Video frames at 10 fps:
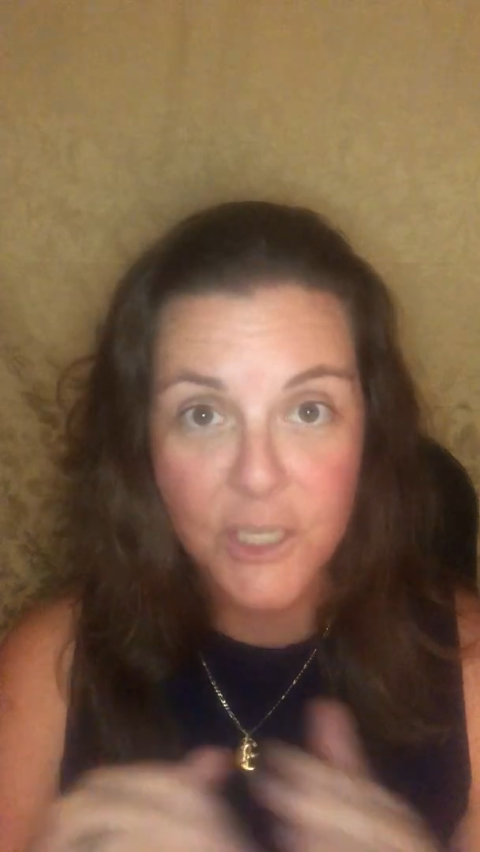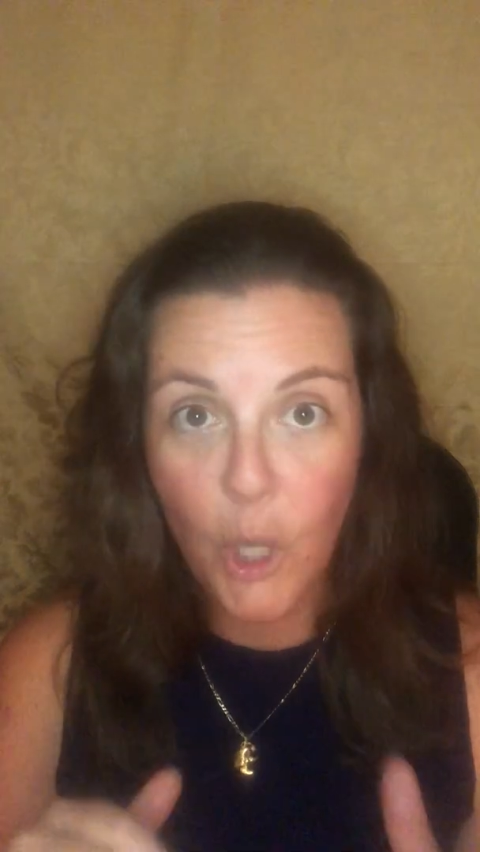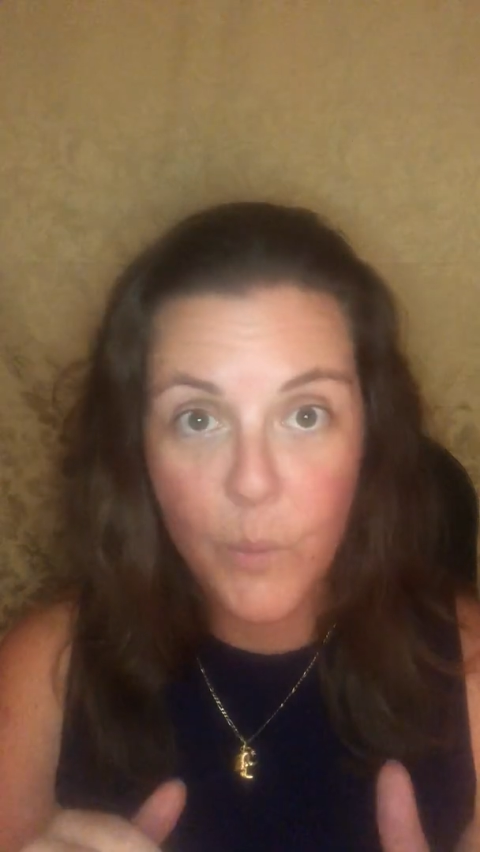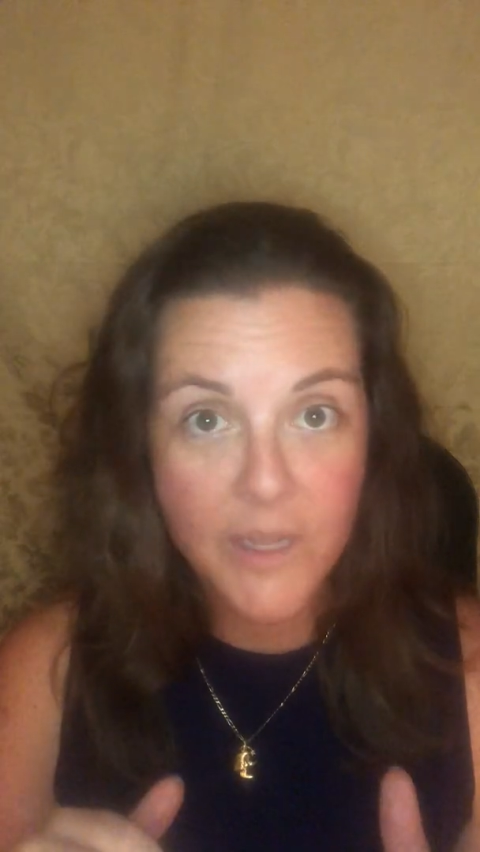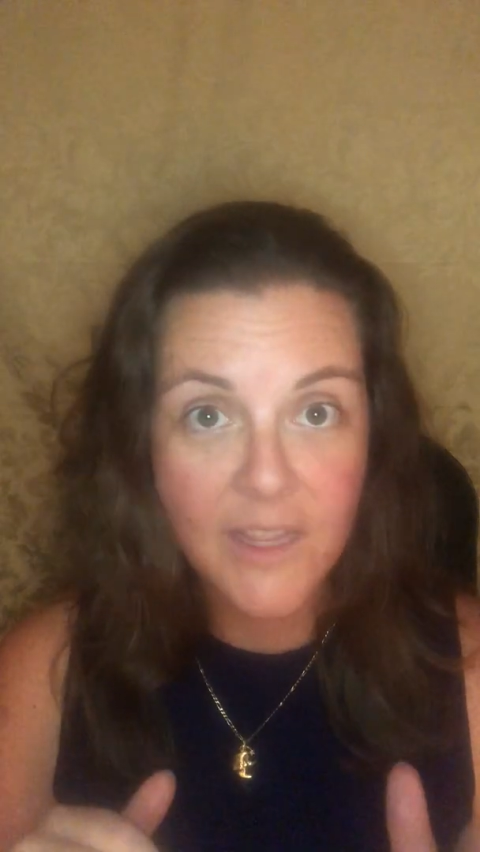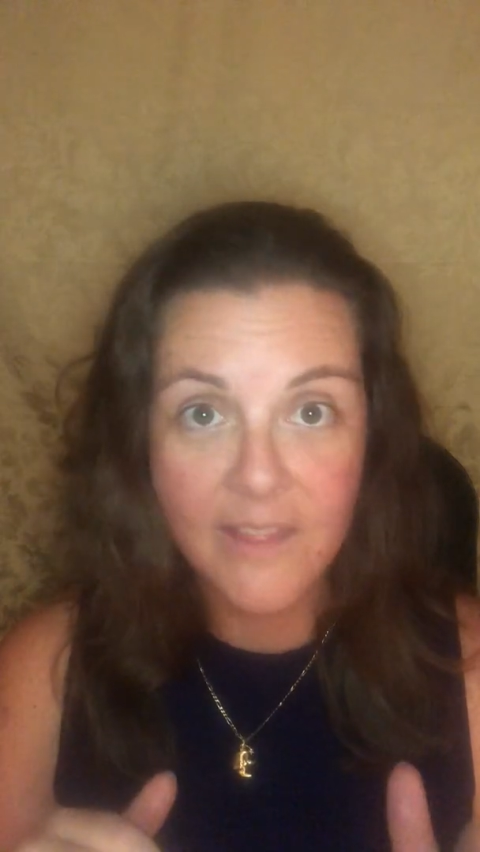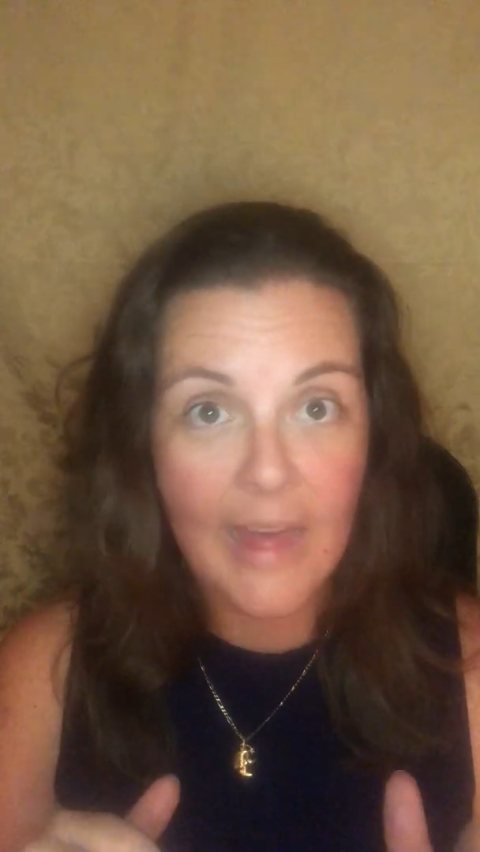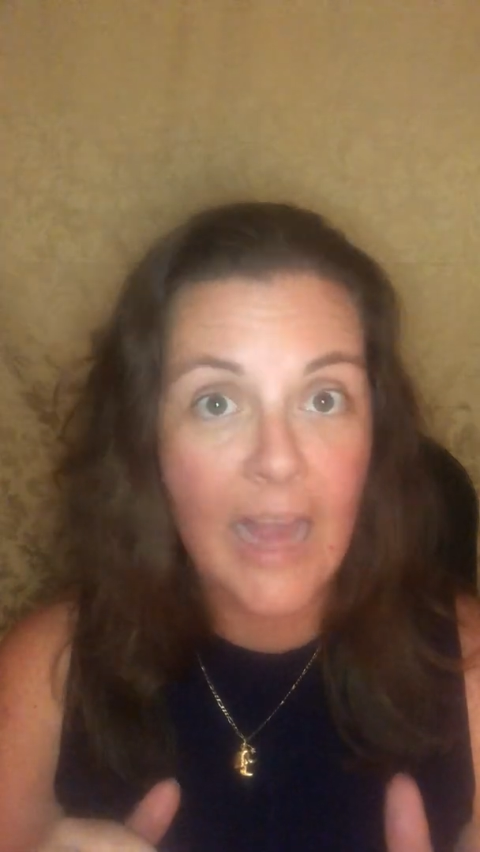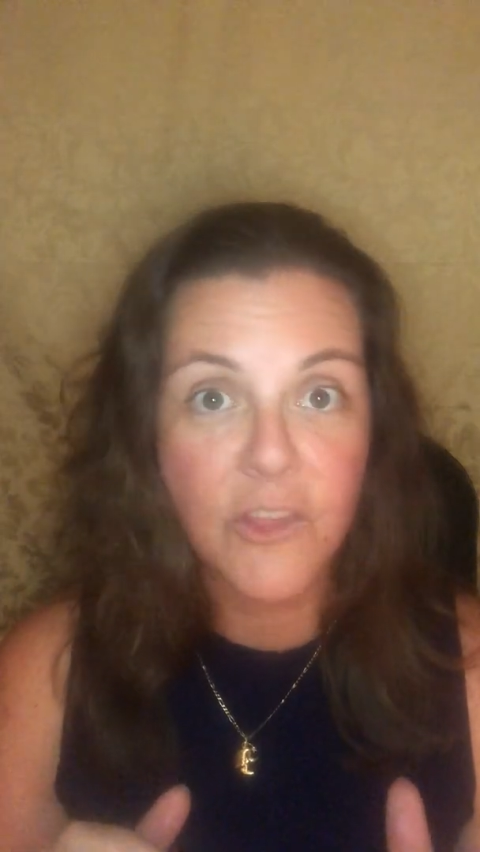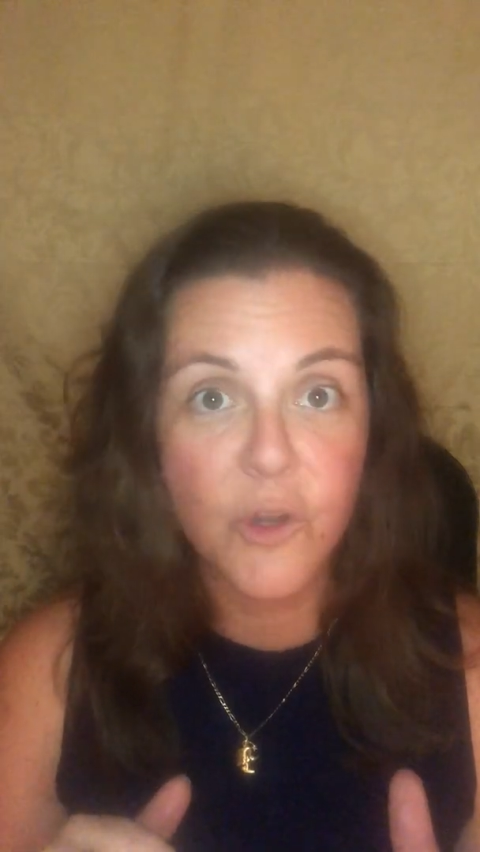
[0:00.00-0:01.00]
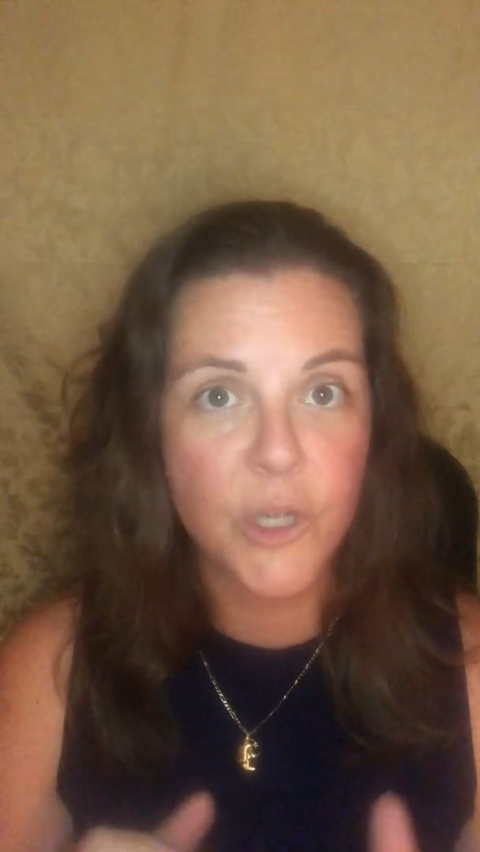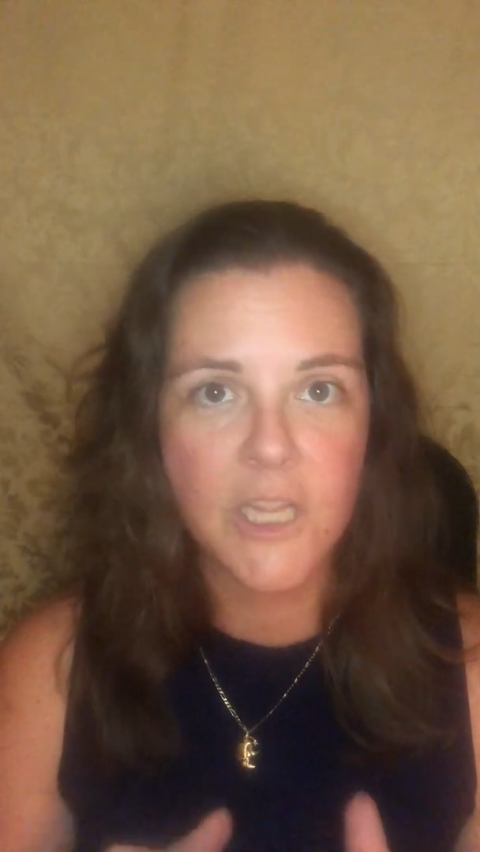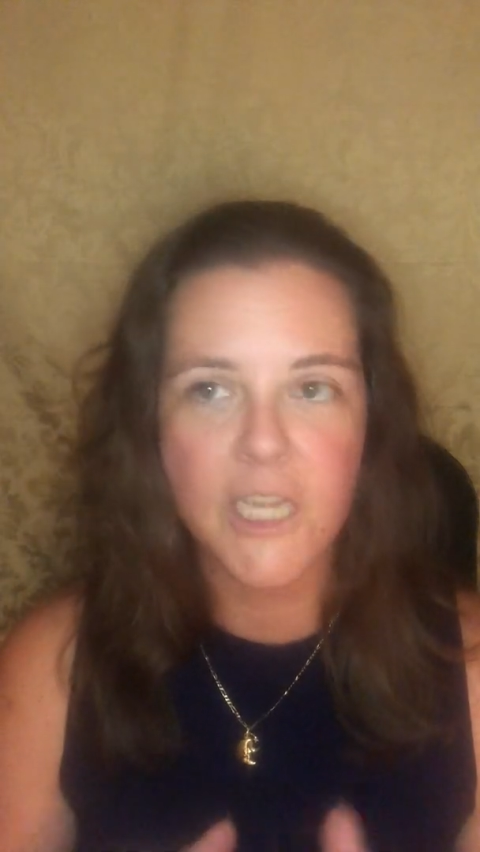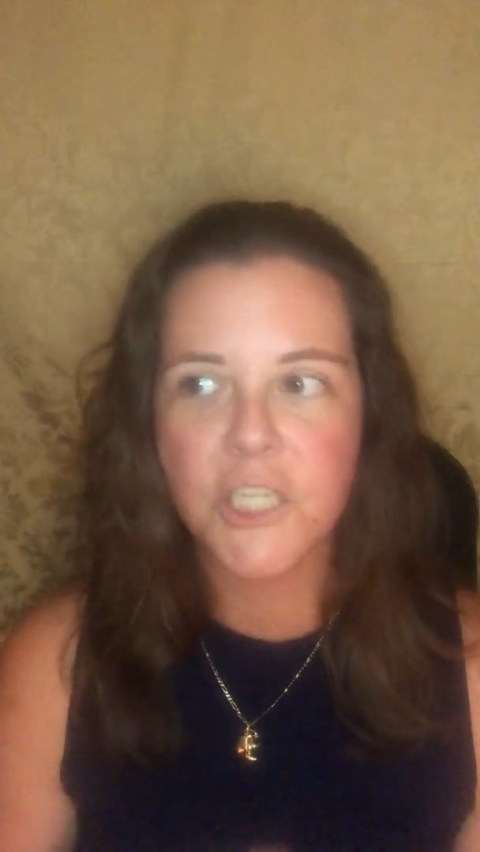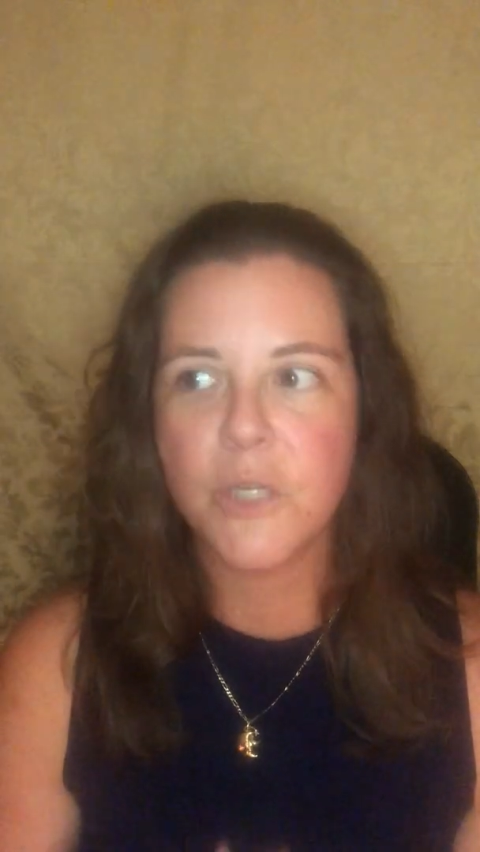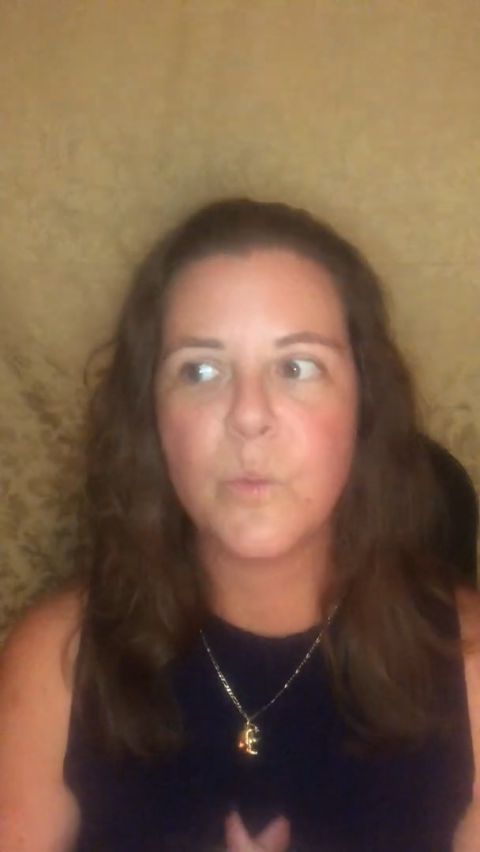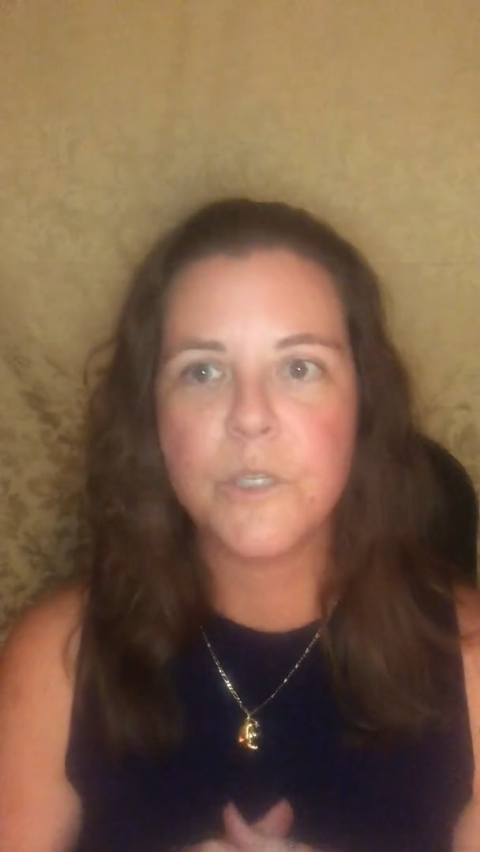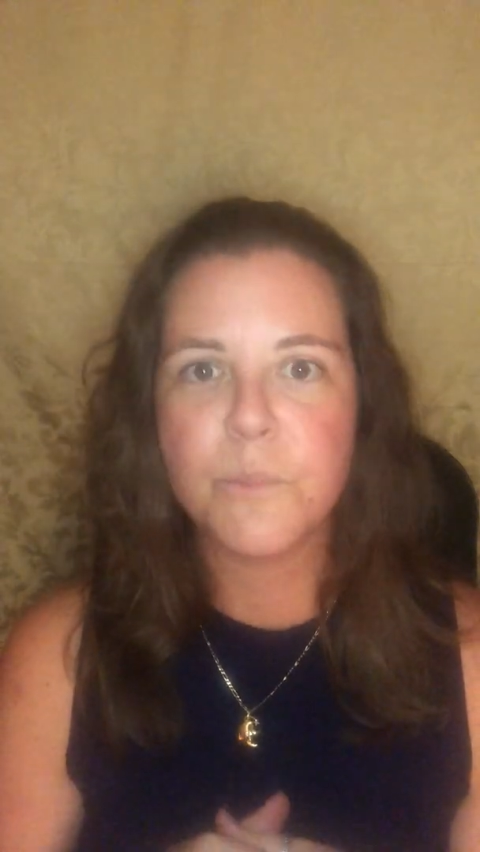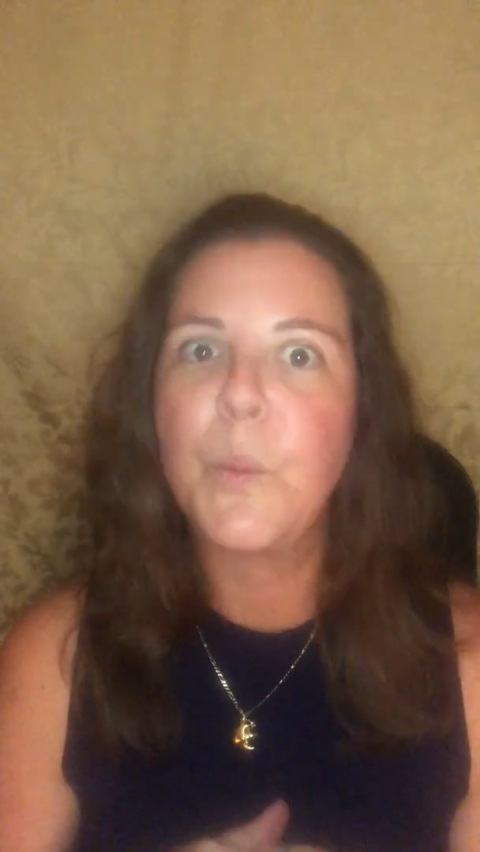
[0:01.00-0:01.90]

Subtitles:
going to that circulation was